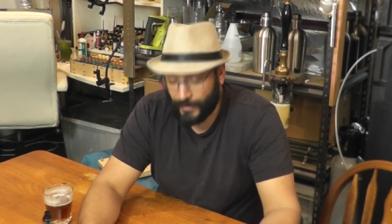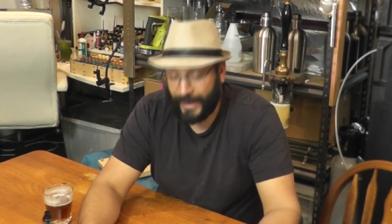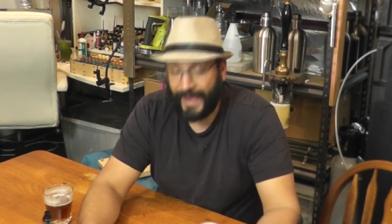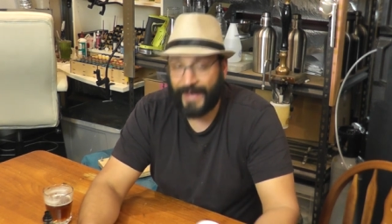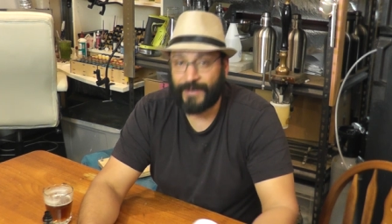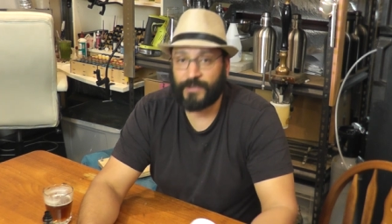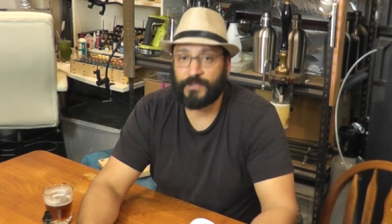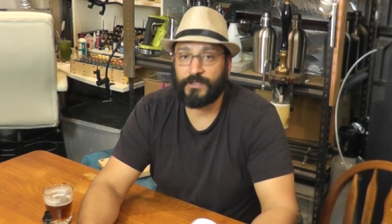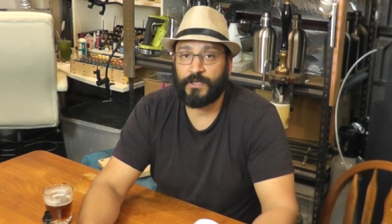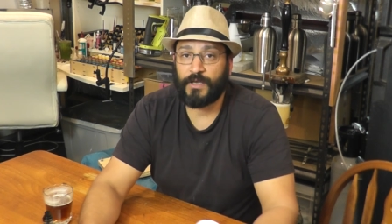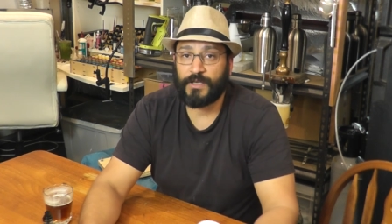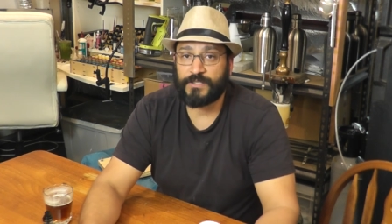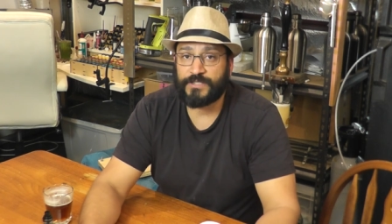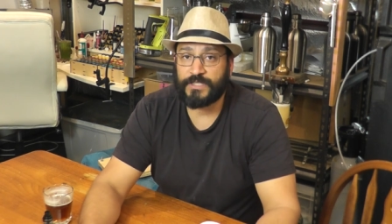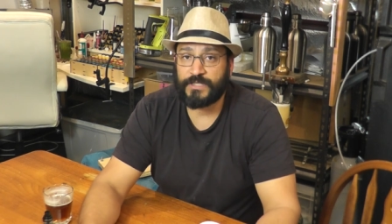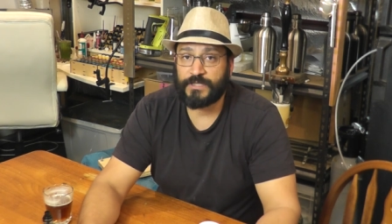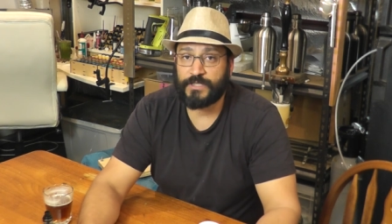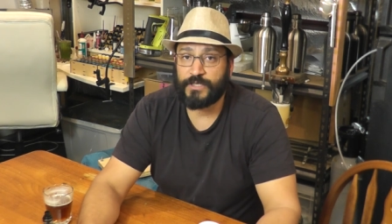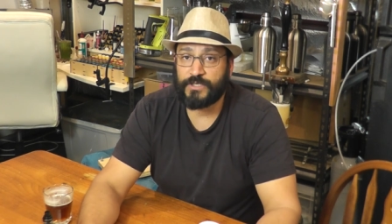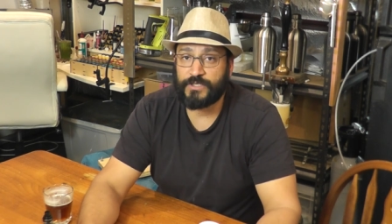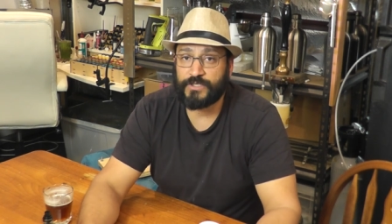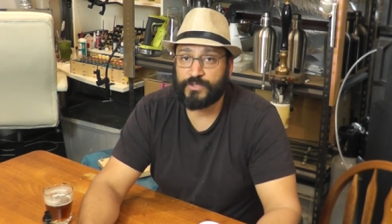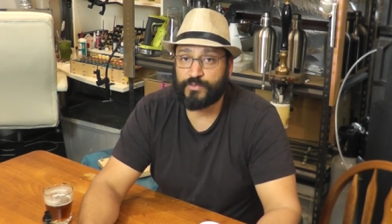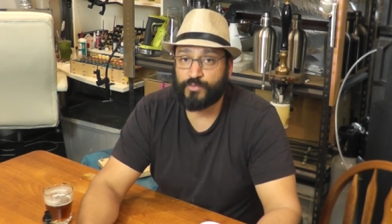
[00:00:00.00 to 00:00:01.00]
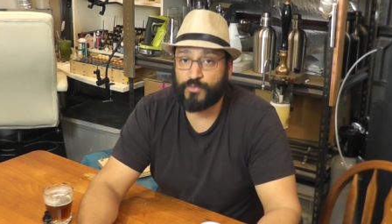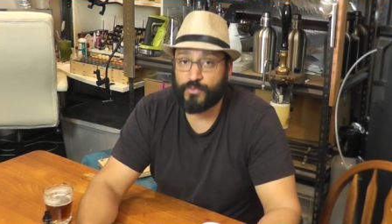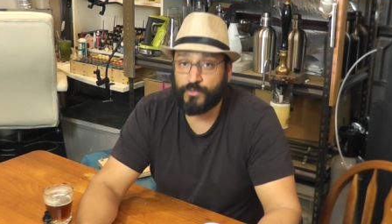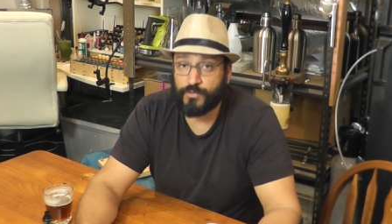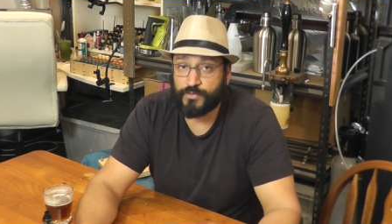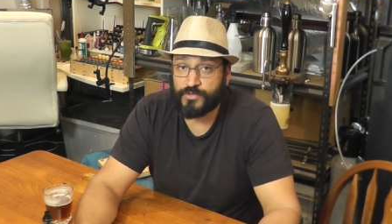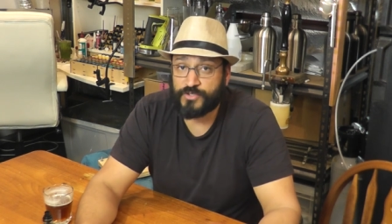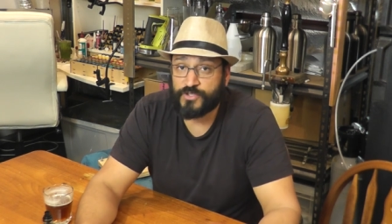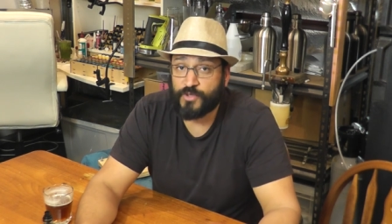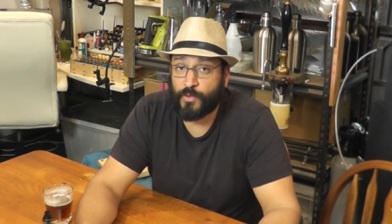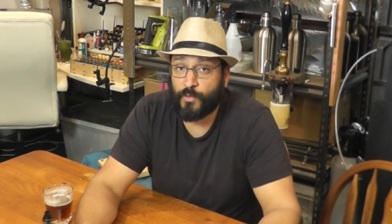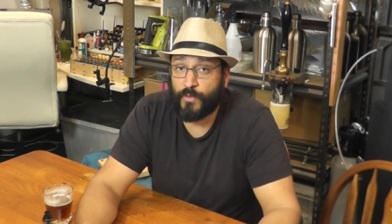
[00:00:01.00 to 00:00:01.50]
analysing these
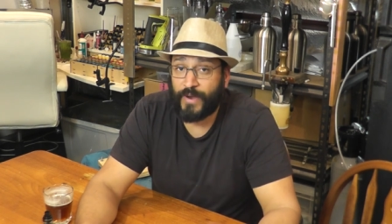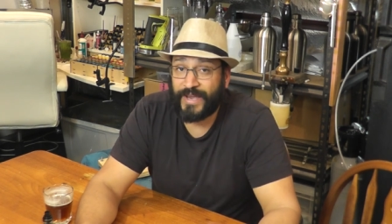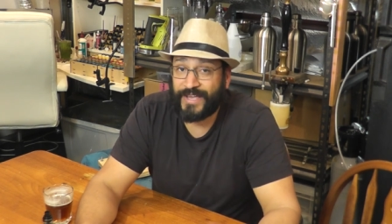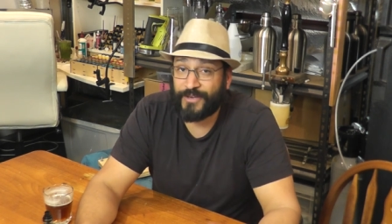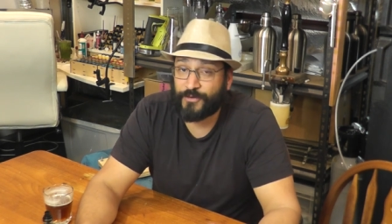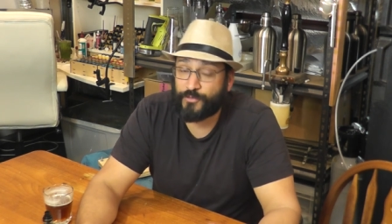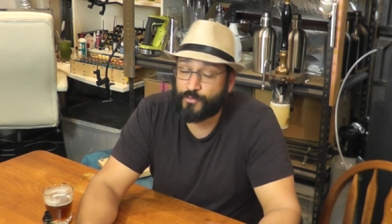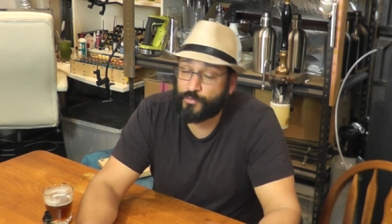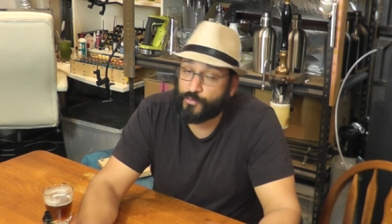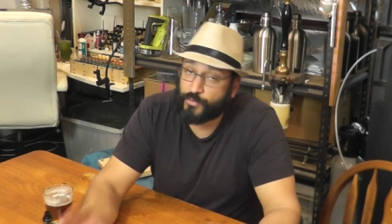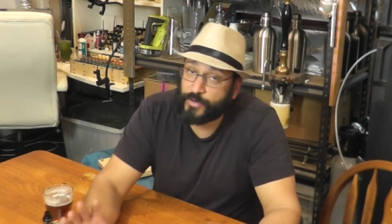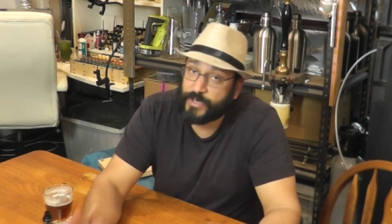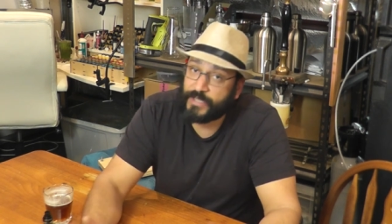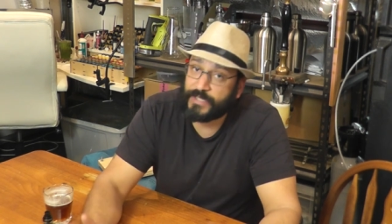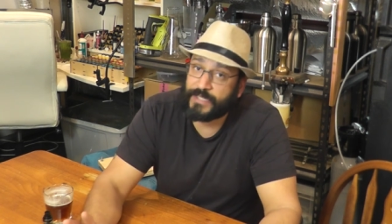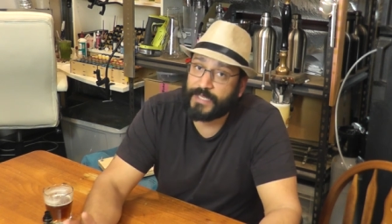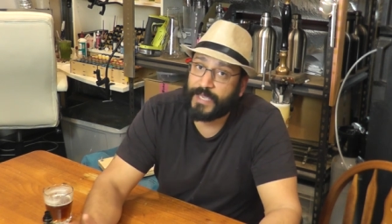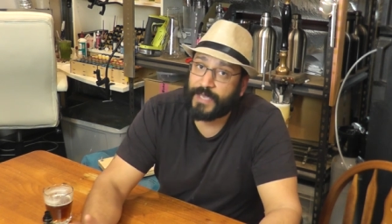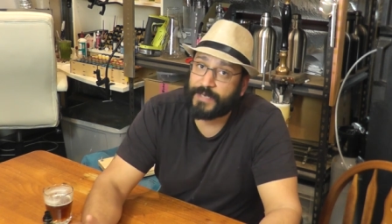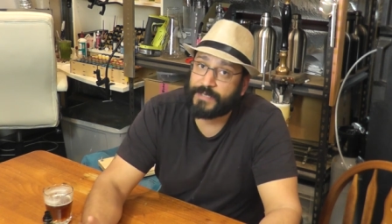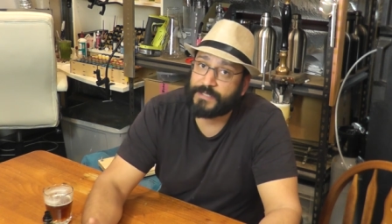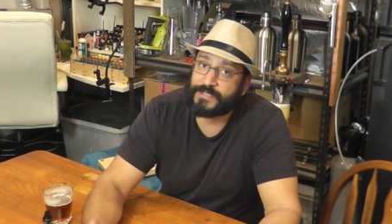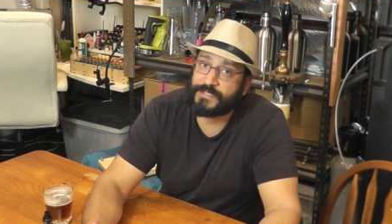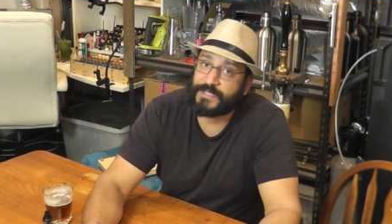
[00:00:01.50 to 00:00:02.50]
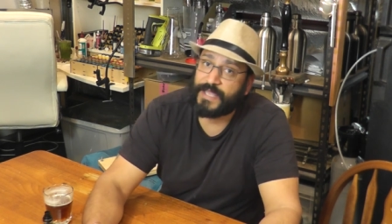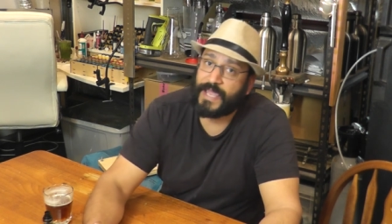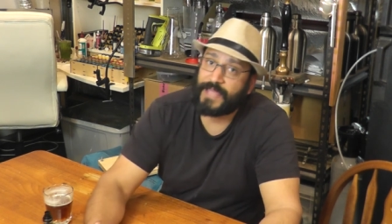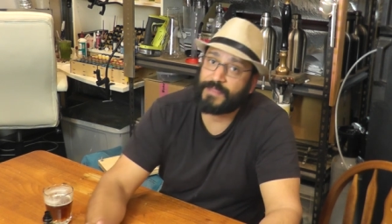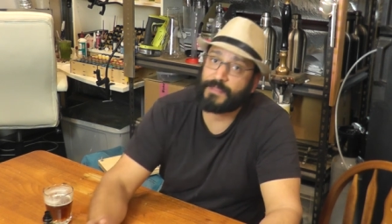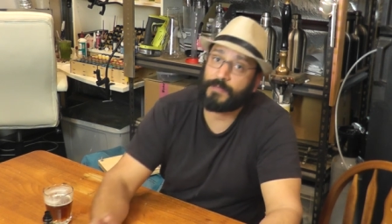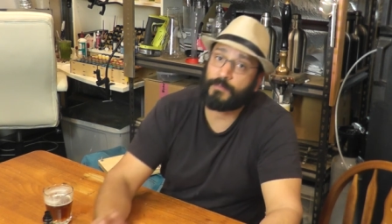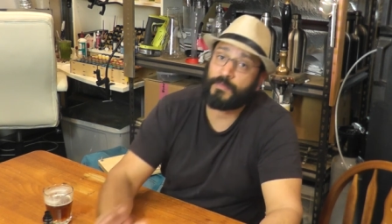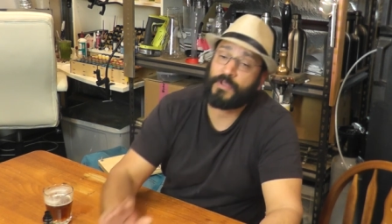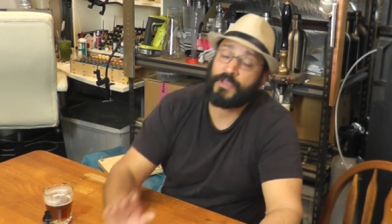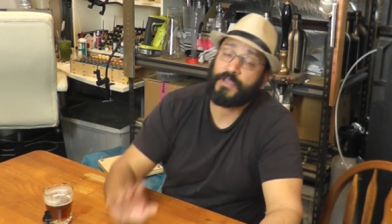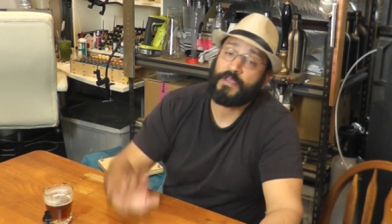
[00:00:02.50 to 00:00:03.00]
rules so I can really
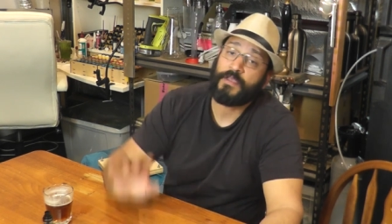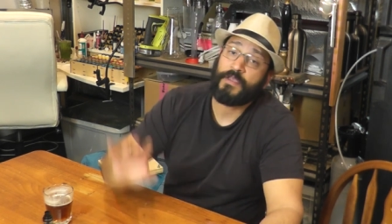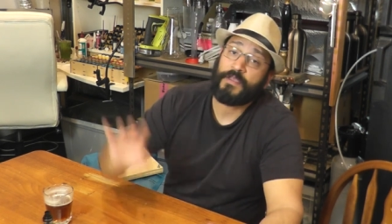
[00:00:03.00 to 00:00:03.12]
understand them,